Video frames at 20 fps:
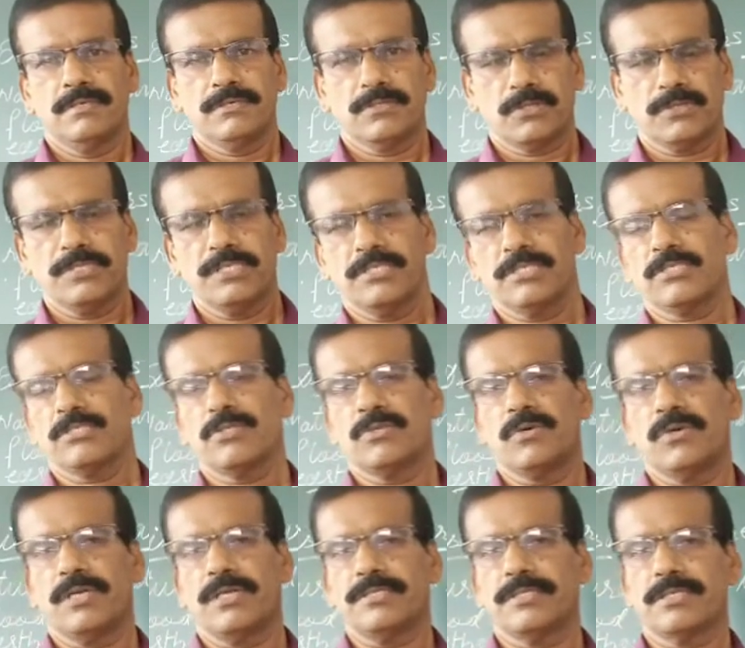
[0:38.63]
So this is
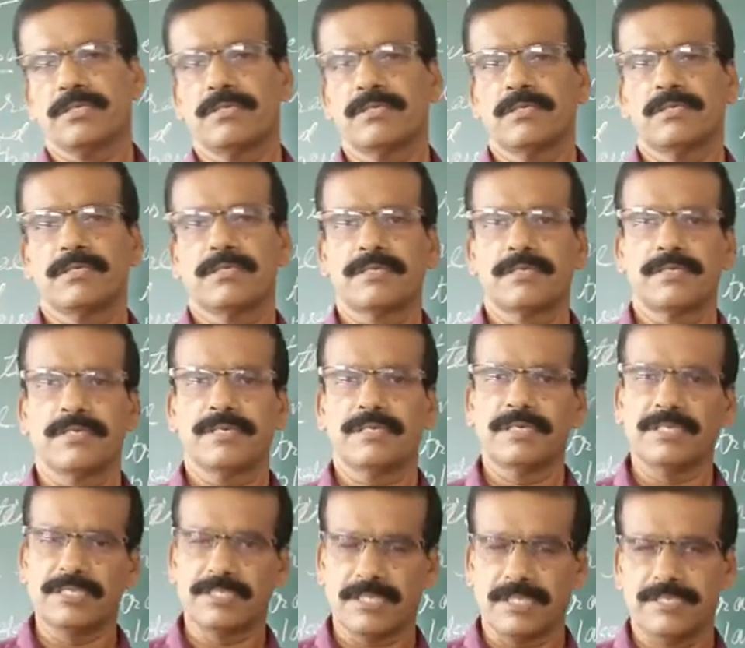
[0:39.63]
known as
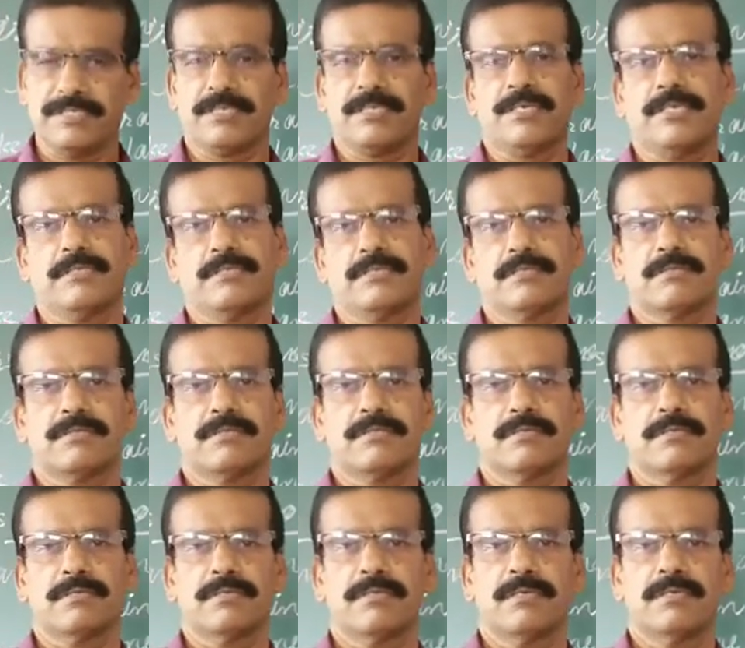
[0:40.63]
disasters.
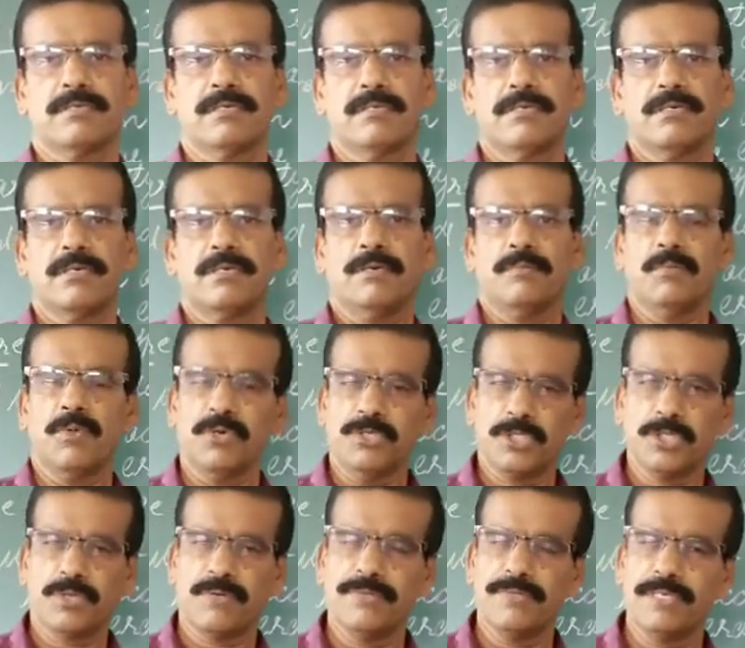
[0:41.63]

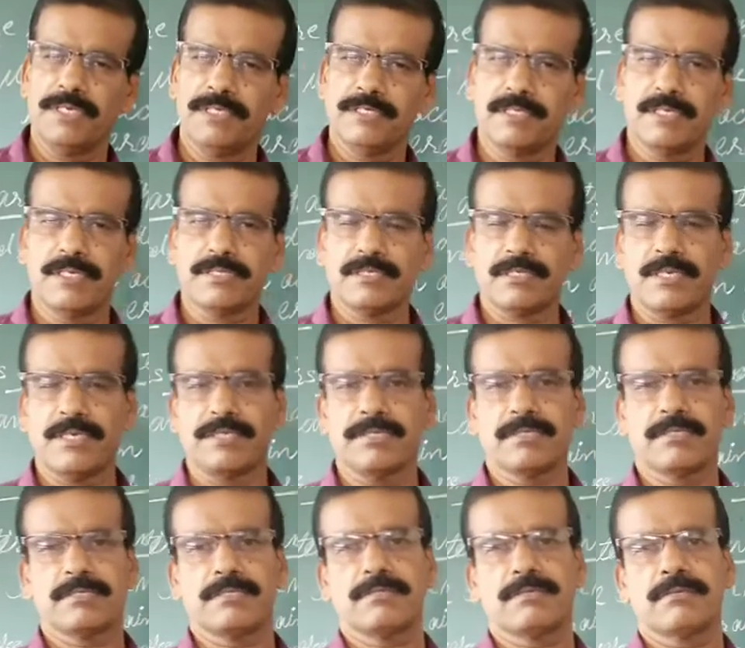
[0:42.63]
Most of the
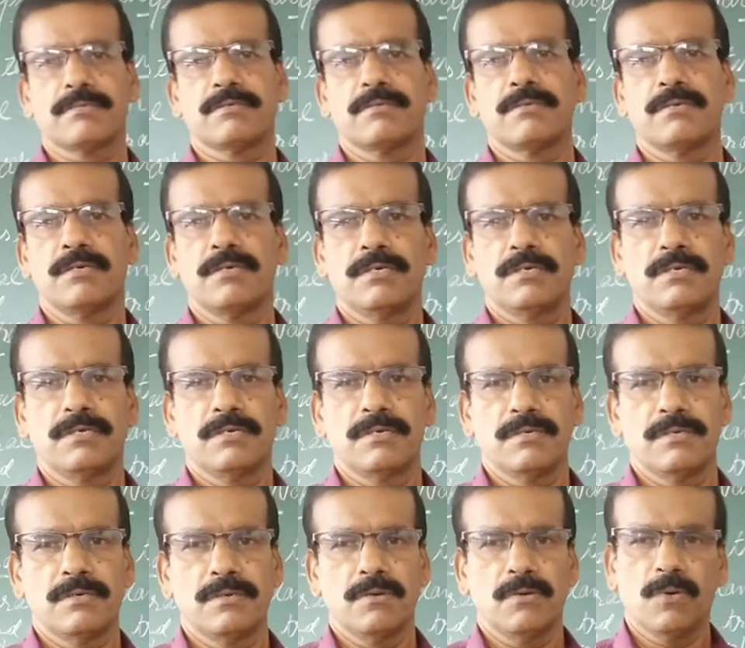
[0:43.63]
disasters
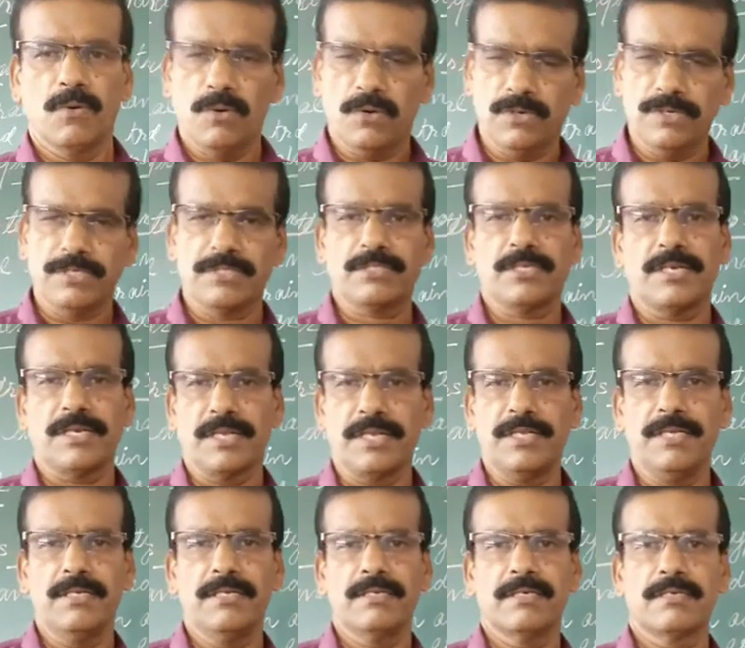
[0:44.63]
occur
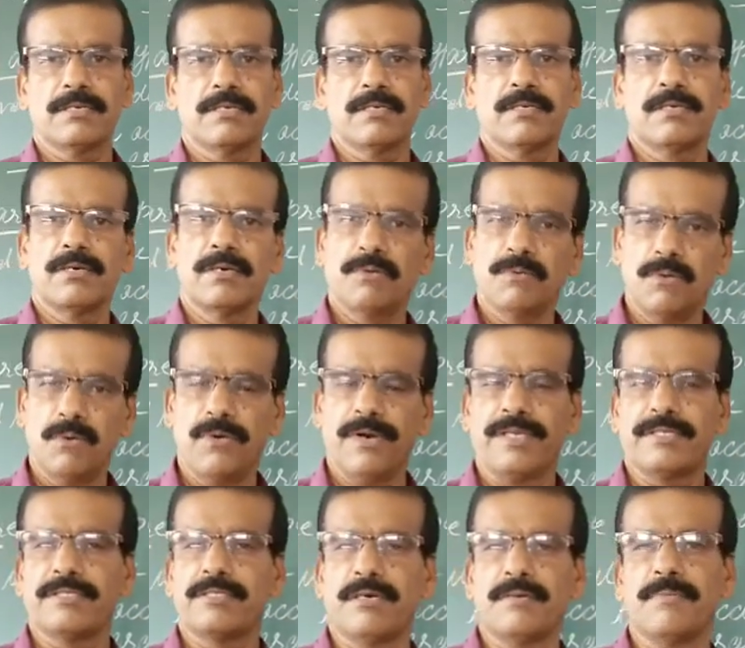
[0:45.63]
suddenly. For
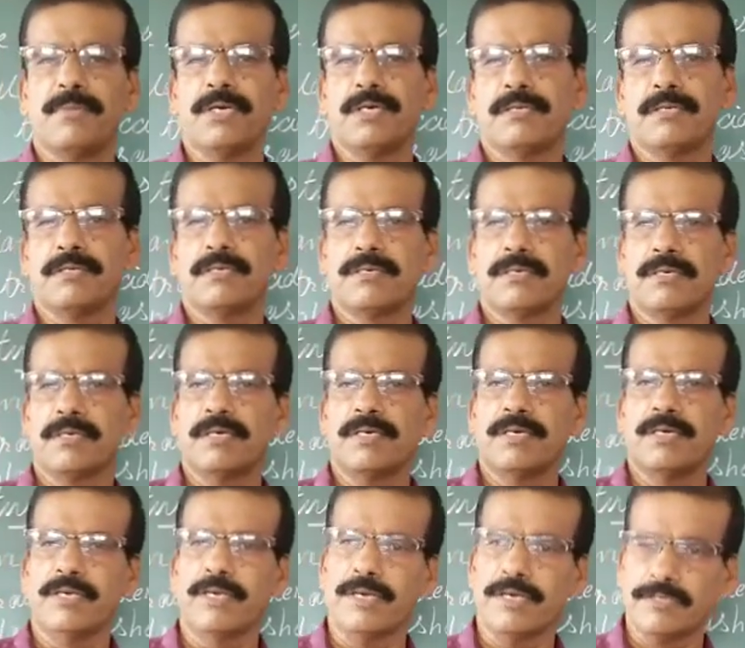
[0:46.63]

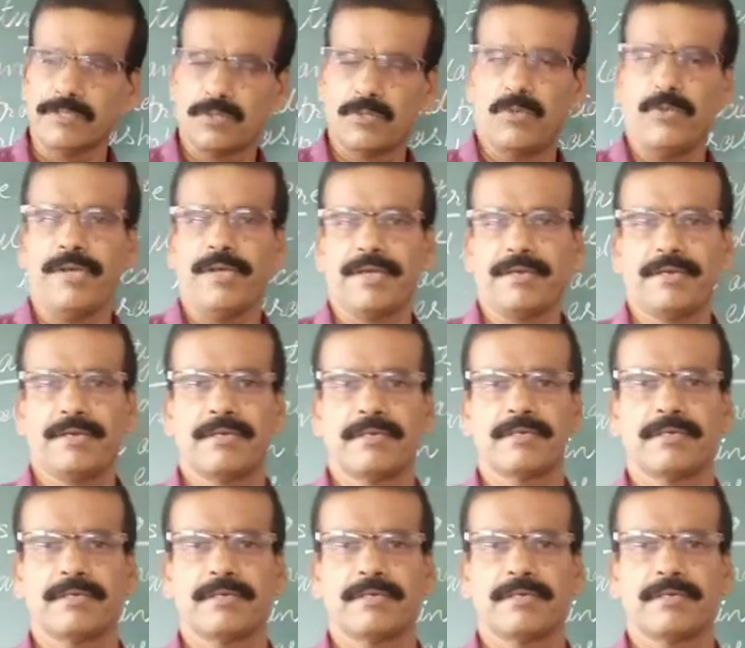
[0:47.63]
example, earthquake